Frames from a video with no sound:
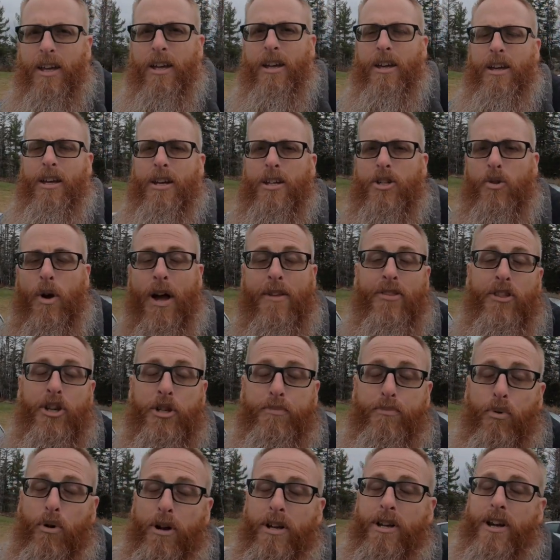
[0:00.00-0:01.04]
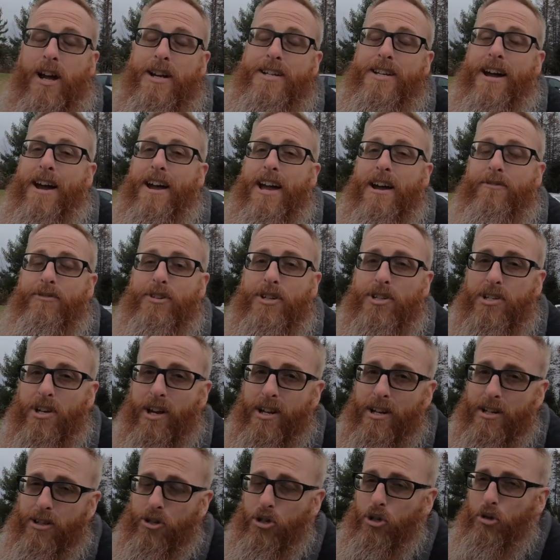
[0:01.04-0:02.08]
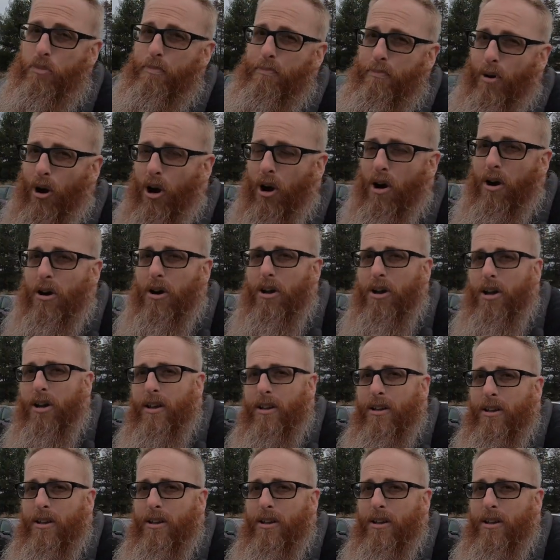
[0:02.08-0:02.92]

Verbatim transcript: So at this point, guys, I have decided to park